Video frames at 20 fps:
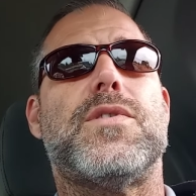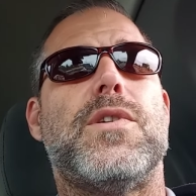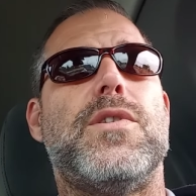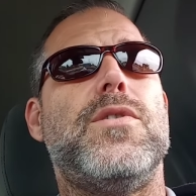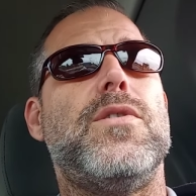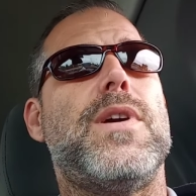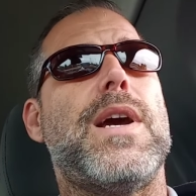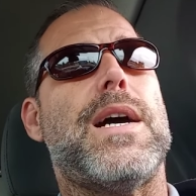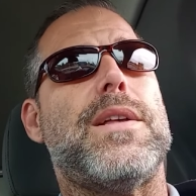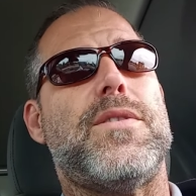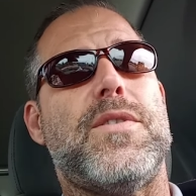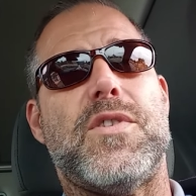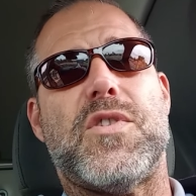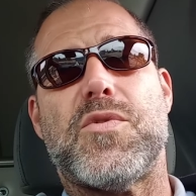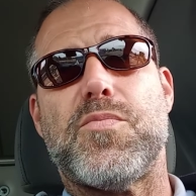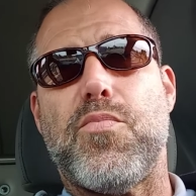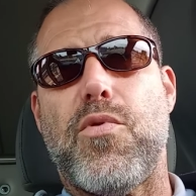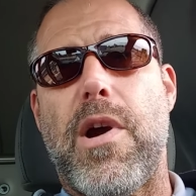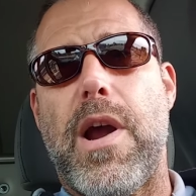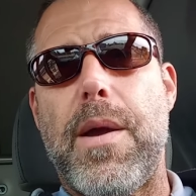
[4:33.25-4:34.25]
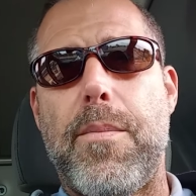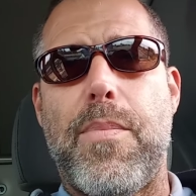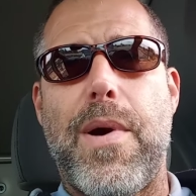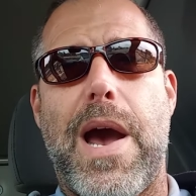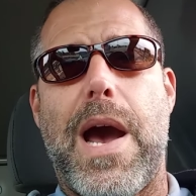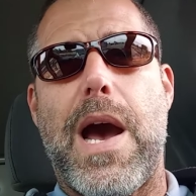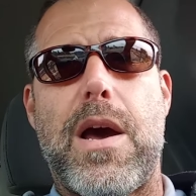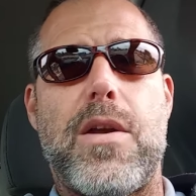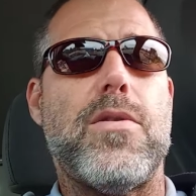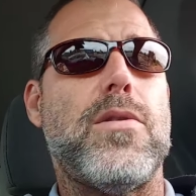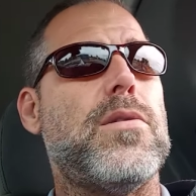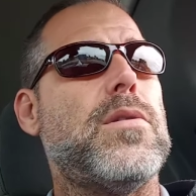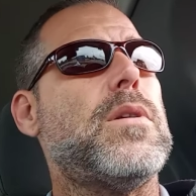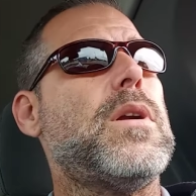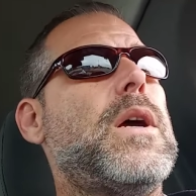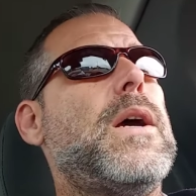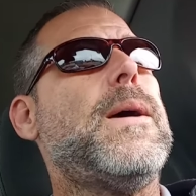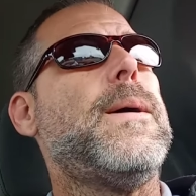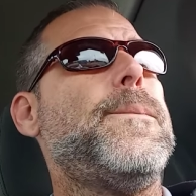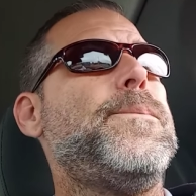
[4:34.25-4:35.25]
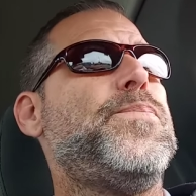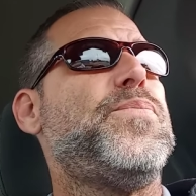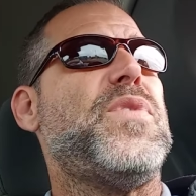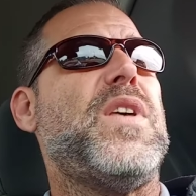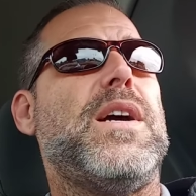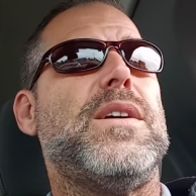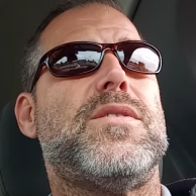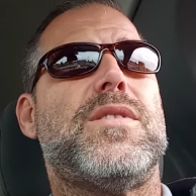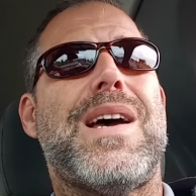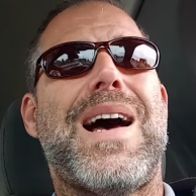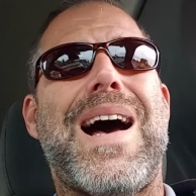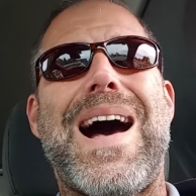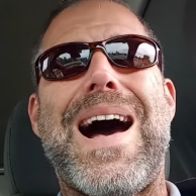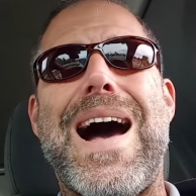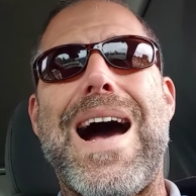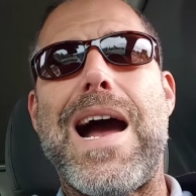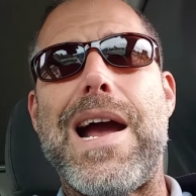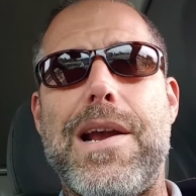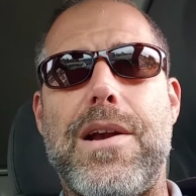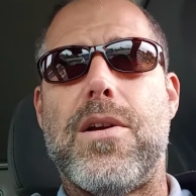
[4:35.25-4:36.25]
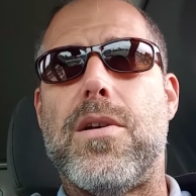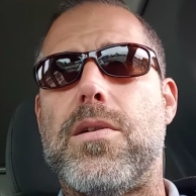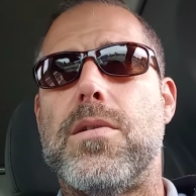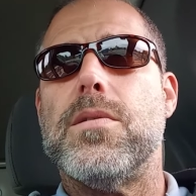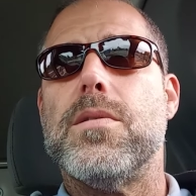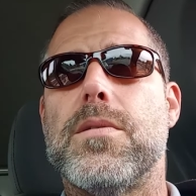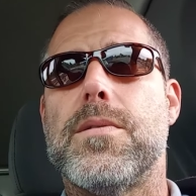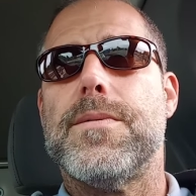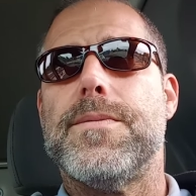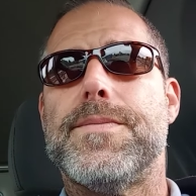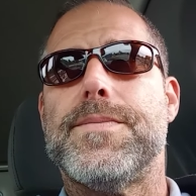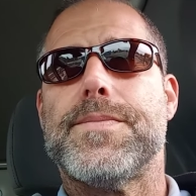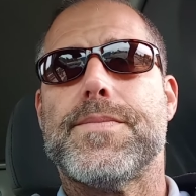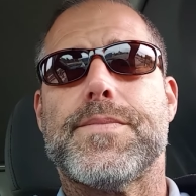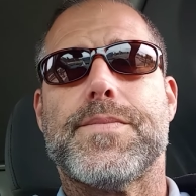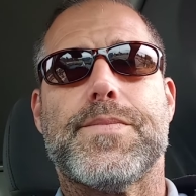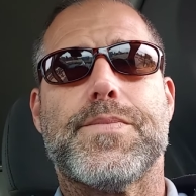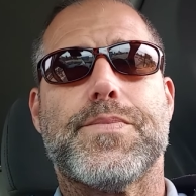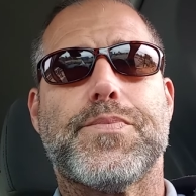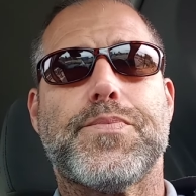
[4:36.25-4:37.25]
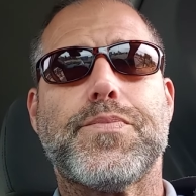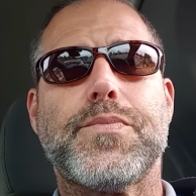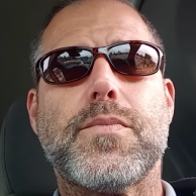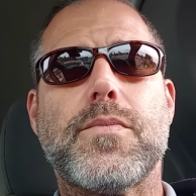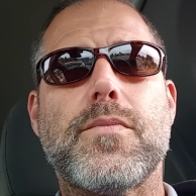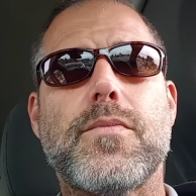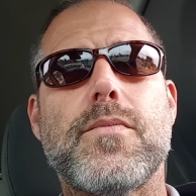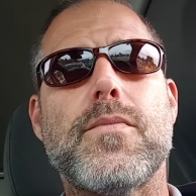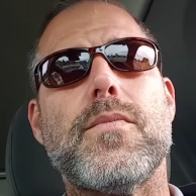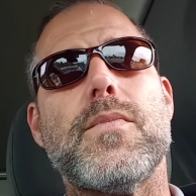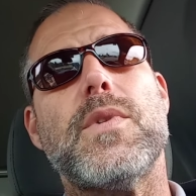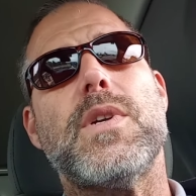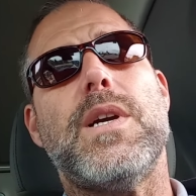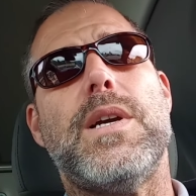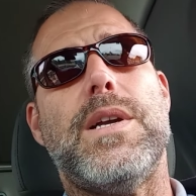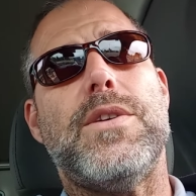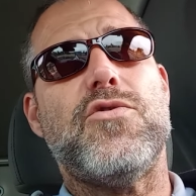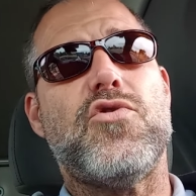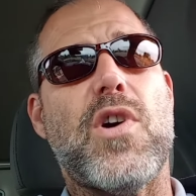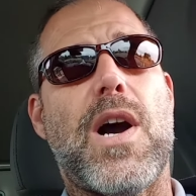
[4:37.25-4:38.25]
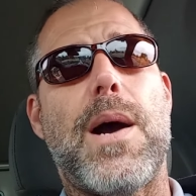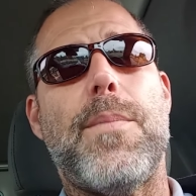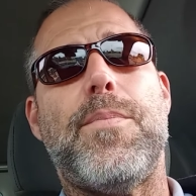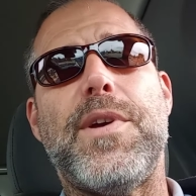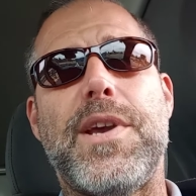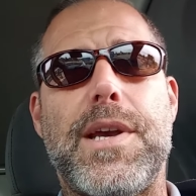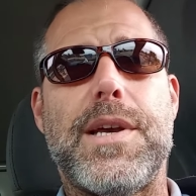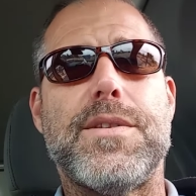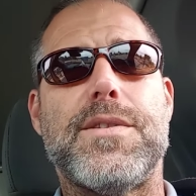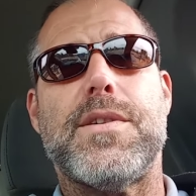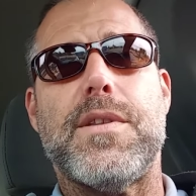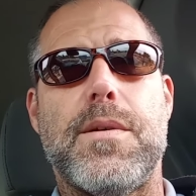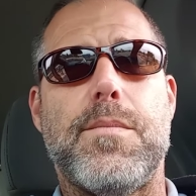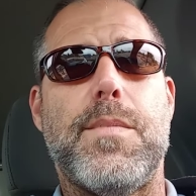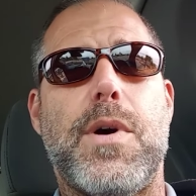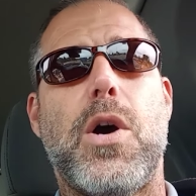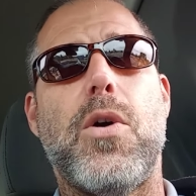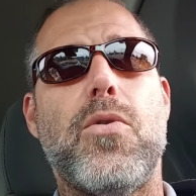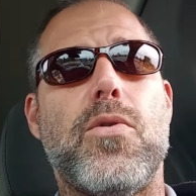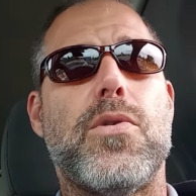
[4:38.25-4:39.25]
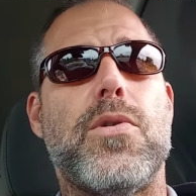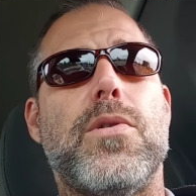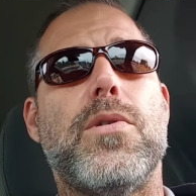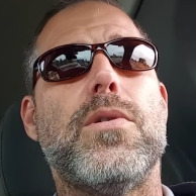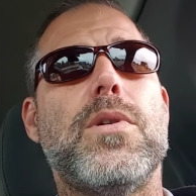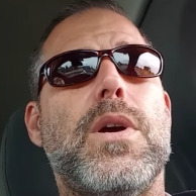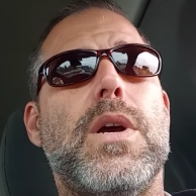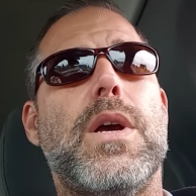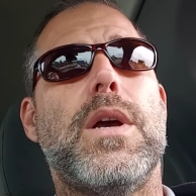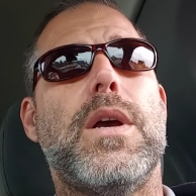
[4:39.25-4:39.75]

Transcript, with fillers: So you got this spray pattern that's higher and dropping into the motor.